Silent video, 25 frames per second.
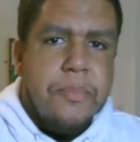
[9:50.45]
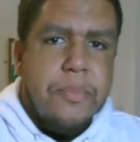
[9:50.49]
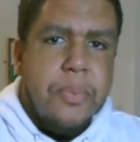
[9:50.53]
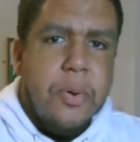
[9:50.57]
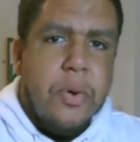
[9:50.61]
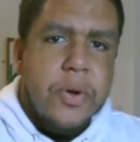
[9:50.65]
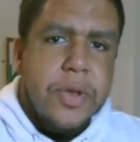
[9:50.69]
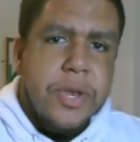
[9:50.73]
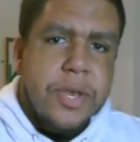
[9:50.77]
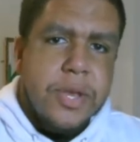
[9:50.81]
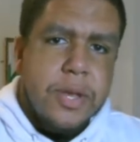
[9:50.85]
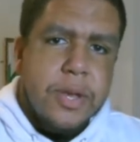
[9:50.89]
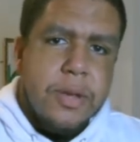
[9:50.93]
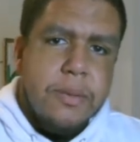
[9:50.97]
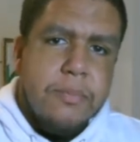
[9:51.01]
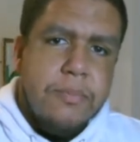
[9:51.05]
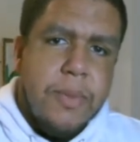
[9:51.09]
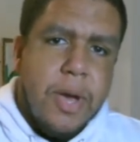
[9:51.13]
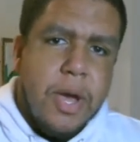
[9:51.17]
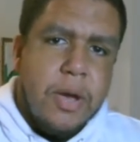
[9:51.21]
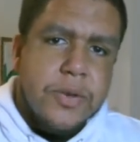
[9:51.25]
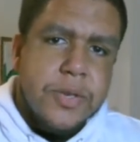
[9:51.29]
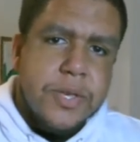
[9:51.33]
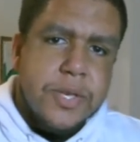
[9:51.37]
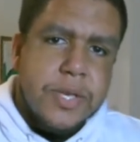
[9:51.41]
point
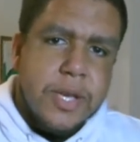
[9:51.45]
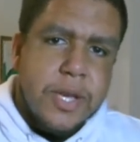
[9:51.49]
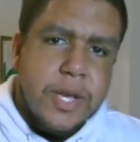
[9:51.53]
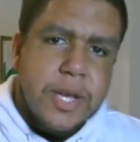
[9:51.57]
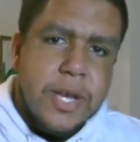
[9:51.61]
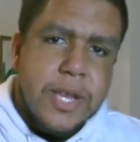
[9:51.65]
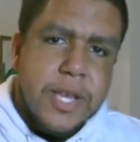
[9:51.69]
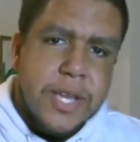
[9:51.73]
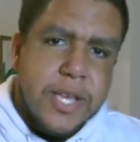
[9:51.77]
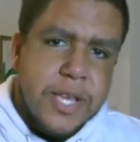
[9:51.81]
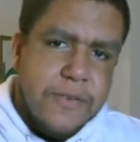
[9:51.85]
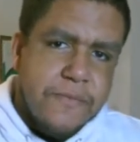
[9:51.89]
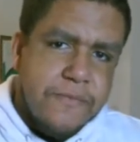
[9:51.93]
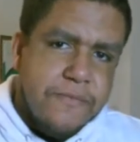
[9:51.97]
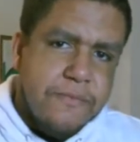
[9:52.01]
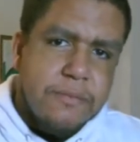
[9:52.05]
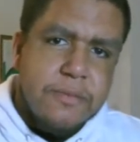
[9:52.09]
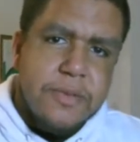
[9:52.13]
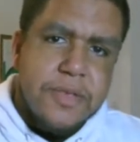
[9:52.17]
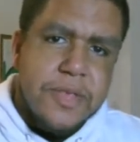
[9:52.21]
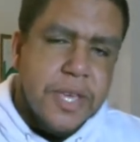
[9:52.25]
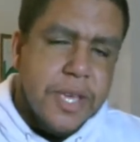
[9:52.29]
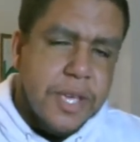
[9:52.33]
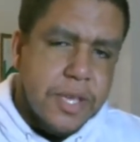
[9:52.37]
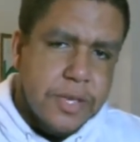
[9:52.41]
mouse and click
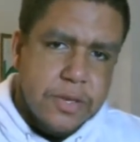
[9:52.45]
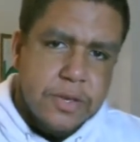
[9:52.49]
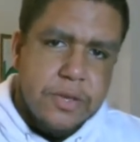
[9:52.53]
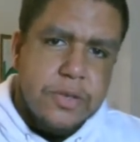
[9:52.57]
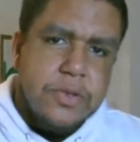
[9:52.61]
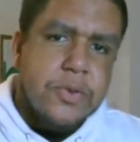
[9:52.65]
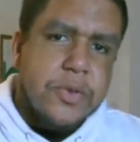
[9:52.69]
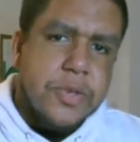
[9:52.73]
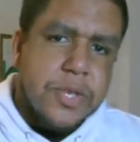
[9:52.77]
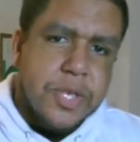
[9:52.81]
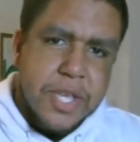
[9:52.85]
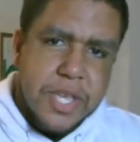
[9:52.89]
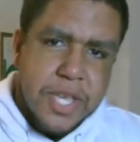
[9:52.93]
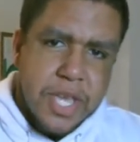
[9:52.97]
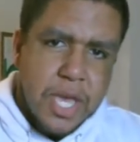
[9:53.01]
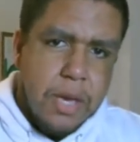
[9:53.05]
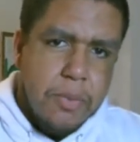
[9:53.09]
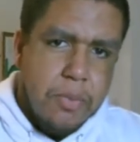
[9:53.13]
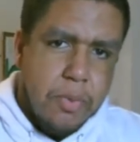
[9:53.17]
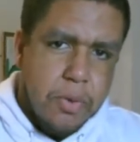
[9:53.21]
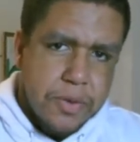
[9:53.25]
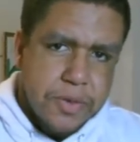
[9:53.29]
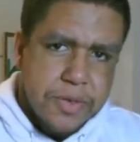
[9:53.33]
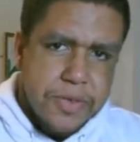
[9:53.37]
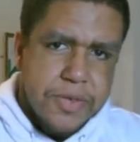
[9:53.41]
and things and using the
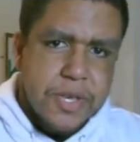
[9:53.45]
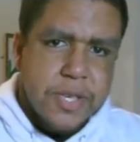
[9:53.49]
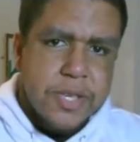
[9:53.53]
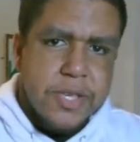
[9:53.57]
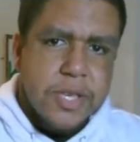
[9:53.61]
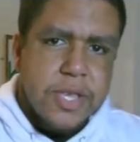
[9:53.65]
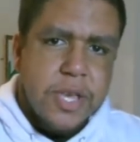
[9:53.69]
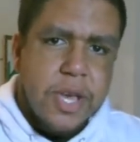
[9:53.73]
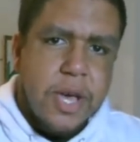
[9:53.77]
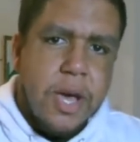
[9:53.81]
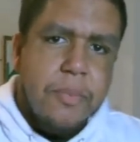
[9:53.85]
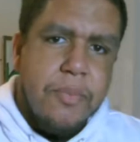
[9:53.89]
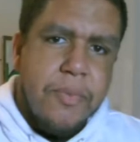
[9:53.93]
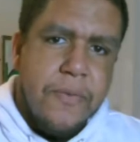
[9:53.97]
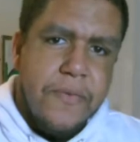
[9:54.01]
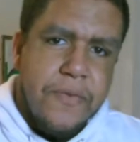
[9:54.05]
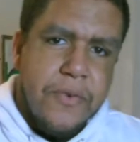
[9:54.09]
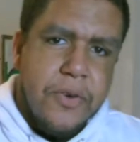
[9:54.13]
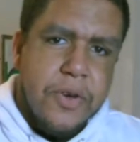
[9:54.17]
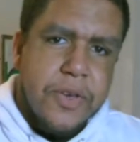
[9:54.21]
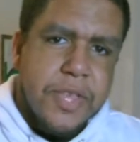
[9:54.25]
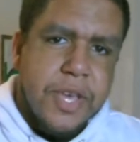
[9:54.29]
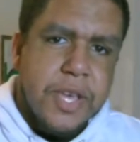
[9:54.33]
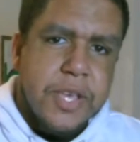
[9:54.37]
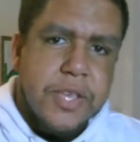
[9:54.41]
keyboard and things like that. I
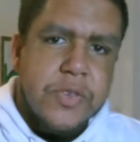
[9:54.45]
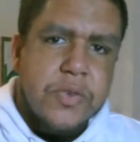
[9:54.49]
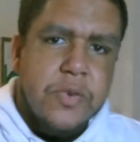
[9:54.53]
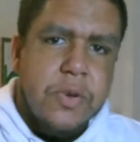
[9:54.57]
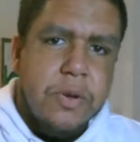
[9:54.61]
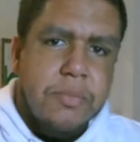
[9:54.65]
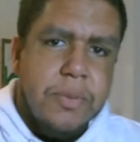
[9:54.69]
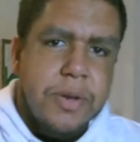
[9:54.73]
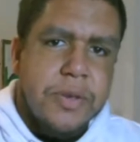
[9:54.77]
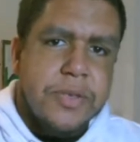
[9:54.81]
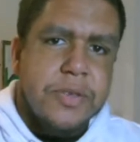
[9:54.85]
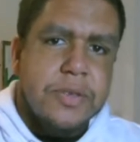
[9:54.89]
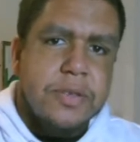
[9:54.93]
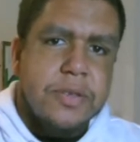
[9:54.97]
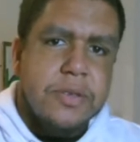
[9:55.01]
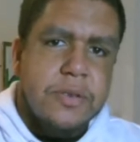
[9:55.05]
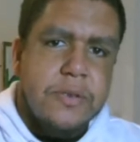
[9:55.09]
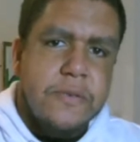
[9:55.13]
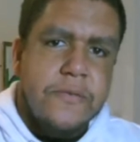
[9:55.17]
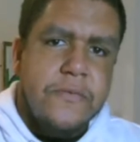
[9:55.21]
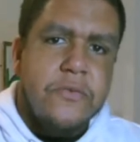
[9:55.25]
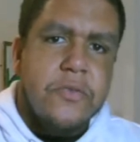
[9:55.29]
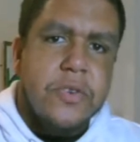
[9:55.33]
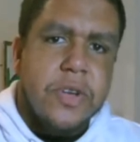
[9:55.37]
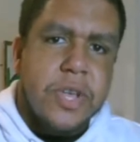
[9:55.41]
prefer that sort of method
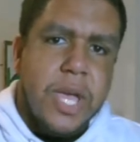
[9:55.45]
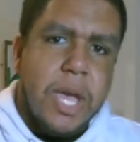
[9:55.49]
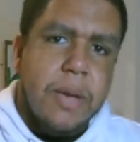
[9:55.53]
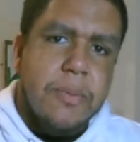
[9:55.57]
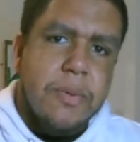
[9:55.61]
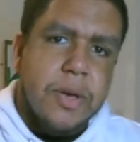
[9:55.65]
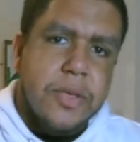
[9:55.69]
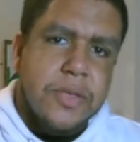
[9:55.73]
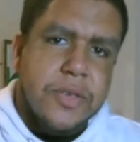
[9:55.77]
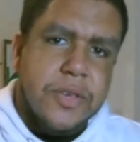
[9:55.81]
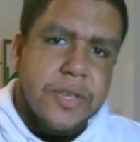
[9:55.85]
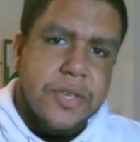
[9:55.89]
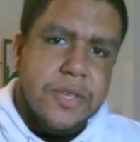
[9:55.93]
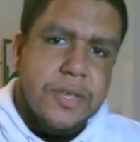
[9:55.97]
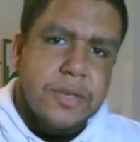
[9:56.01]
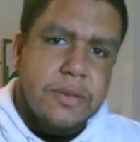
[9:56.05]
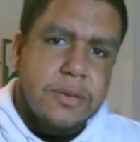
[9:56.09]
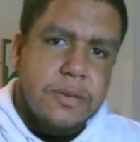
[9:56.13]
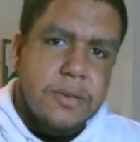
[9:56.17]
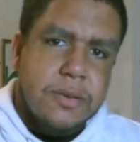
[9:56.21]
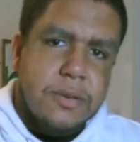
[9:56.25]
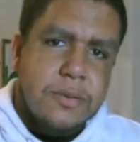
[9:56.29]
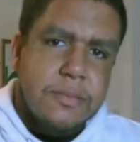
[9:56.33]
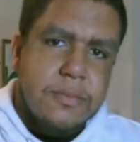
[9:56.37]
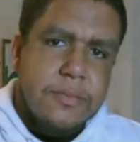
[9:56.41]
for a game like this,
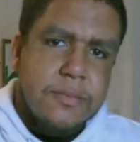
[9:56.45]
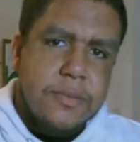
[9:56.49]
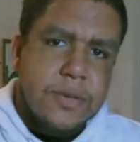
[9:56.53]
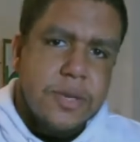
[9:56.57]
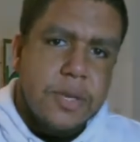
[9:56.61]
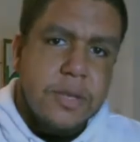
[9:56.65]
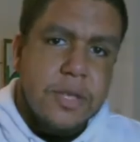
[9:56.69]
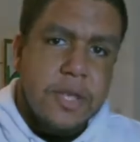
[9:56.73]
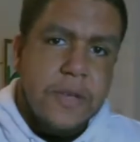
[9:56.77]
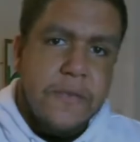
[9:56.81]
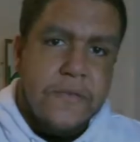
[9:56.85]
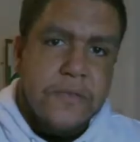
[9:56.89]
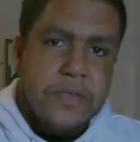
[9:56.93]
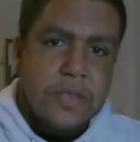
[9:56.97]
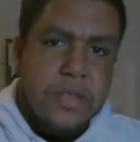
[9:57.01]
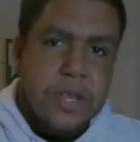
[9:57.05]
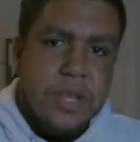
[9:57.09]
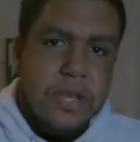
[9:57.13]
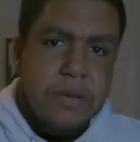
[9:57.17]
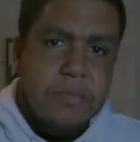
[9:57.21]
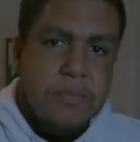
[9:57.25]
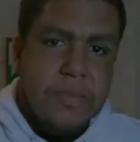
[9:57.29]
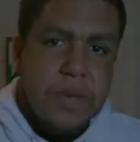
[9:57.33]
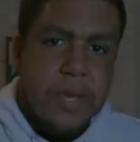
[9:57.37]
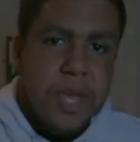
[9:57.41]
so
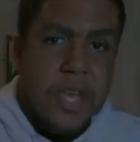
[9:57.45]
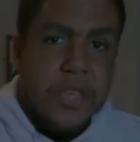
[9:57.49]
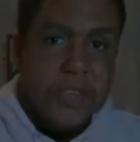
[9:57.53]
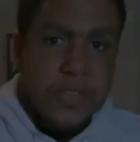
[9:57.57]
definitely it's a